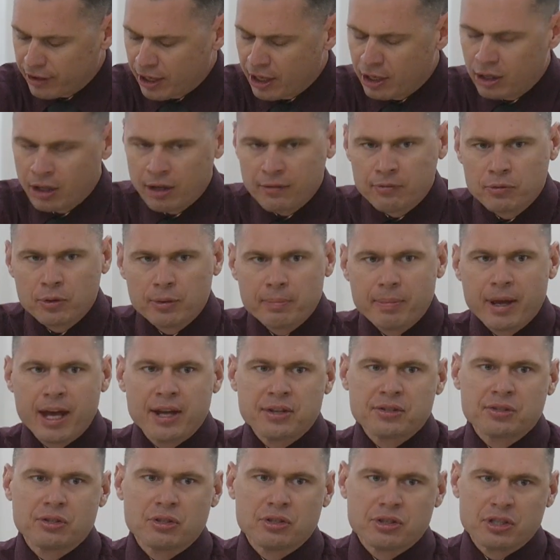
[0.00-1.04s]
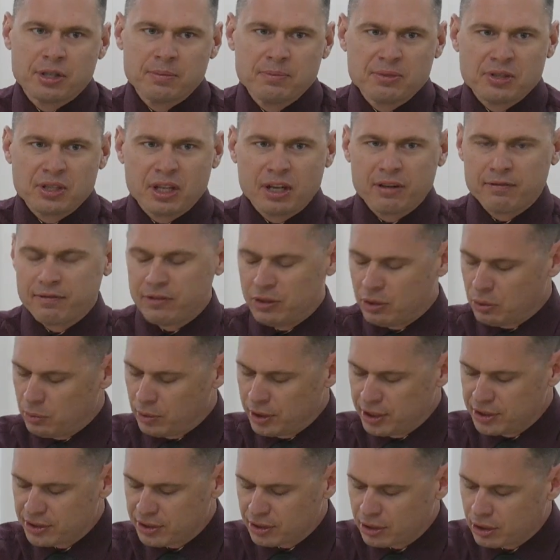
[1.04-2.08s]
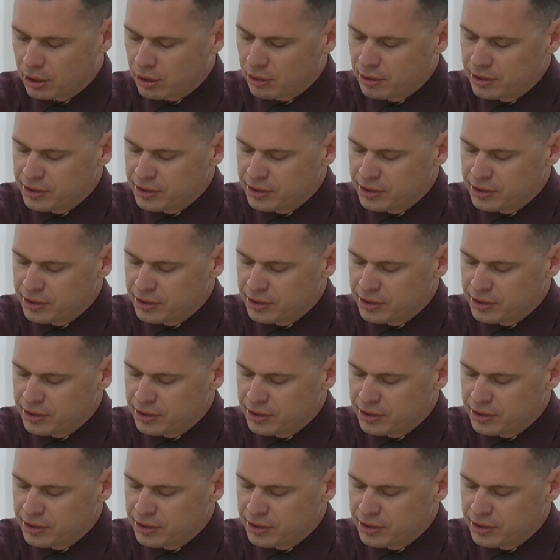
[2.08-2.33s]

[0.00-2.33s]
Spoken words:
I love what Pastor Jim said a few weeks ago.